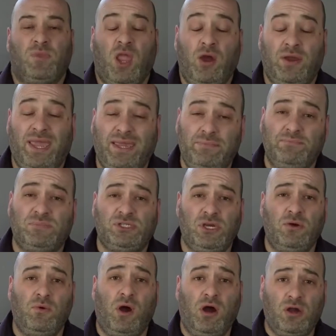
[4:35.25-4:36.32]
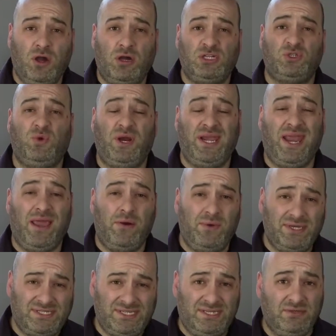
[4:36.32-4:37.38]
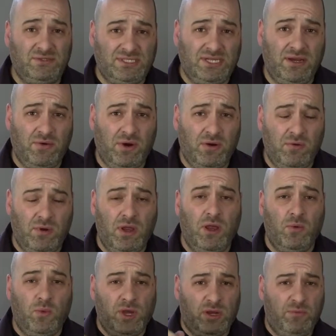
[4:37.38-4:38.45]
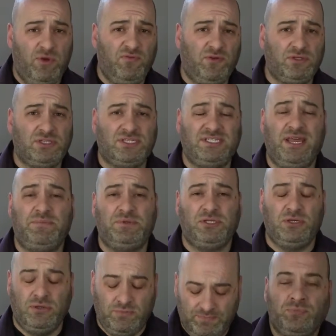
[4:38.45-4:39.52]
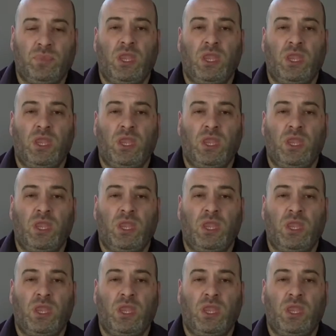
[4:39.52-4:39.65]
Okay, so our cost right now is still zero. We're going to move on to step two.